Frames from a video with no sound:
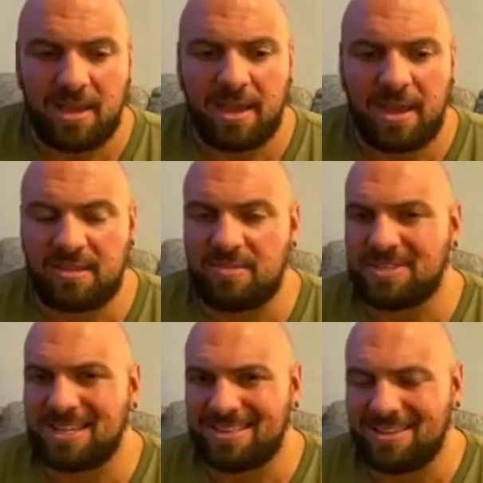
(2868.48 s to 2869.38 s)
And then
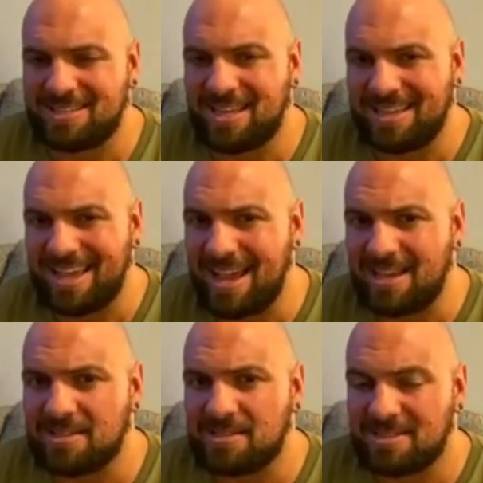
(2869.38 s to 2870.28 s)
they say
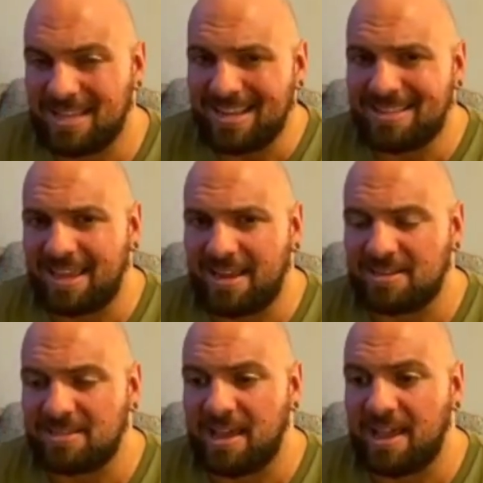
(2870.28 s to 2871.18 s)
yes. Second thing I'd
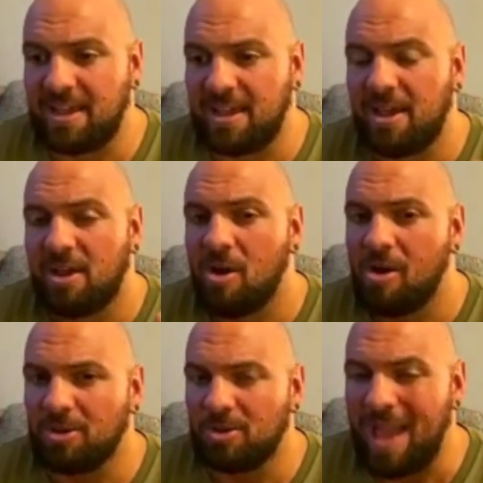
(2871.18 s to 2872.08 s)
say,
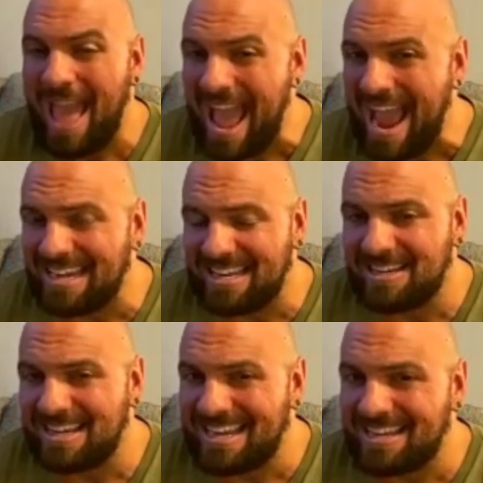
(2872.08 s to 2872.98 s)
are you
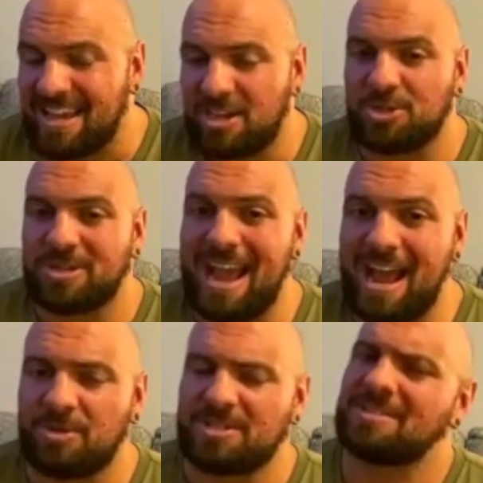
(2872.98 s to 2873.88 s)
adding any extra
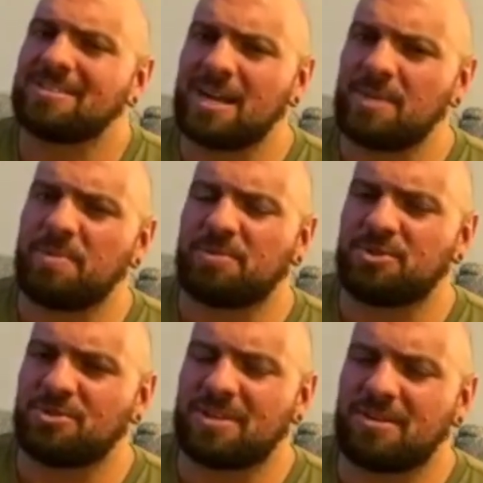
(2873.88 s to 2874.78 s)
calories? Because a lot of people
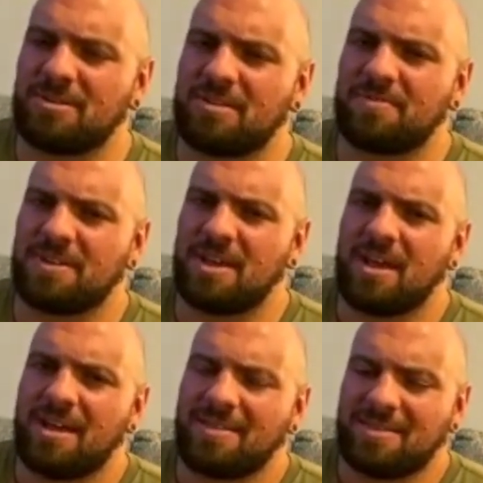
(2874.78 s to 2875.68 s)
do,
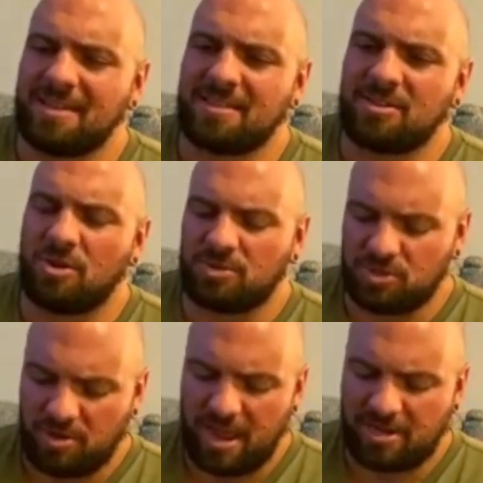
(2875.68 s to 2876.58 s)

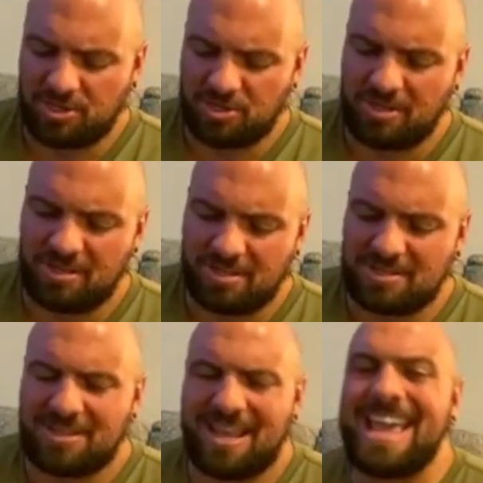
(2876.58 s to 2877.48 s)
so extra, this
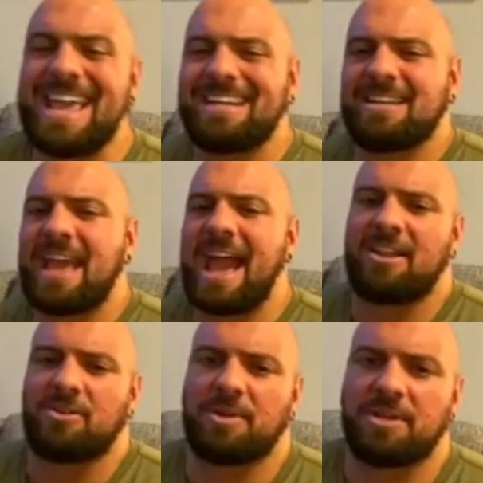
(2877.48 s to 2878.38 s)
is the hidden
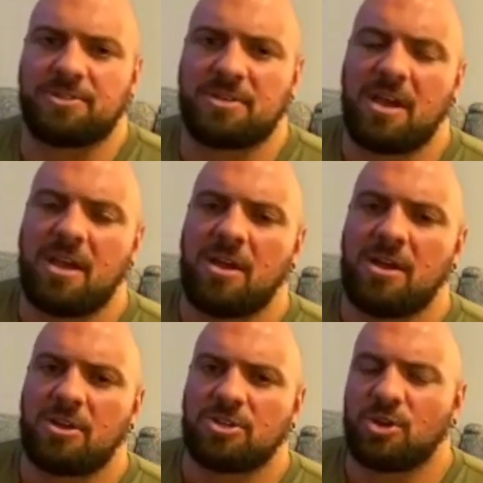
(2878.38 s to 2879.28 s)
calories.
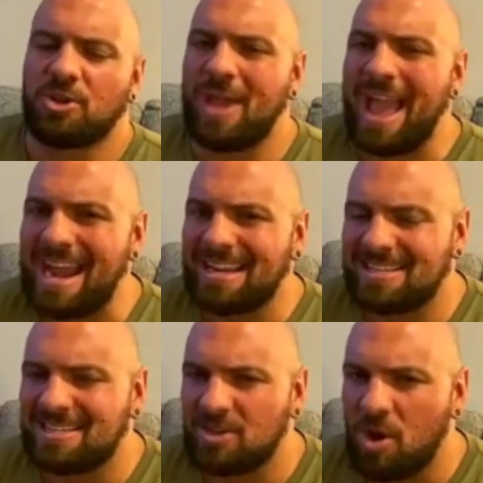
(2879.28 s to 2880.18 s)
So are you adding
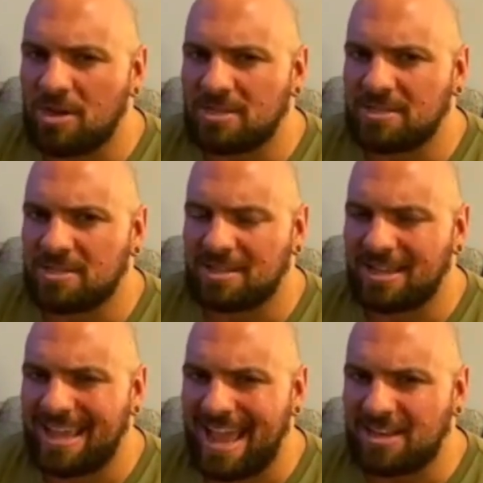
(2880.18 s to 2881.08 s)
sauces
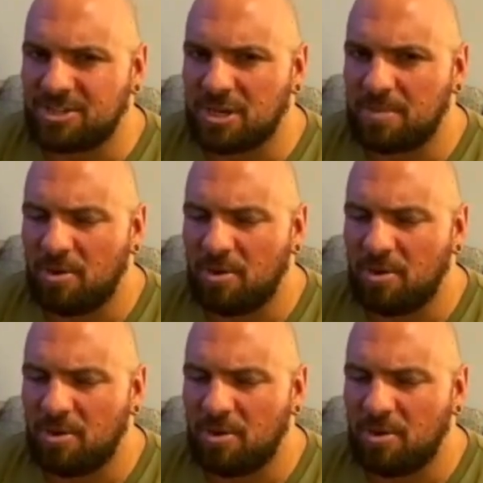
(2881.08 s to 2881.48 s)
like ketchup?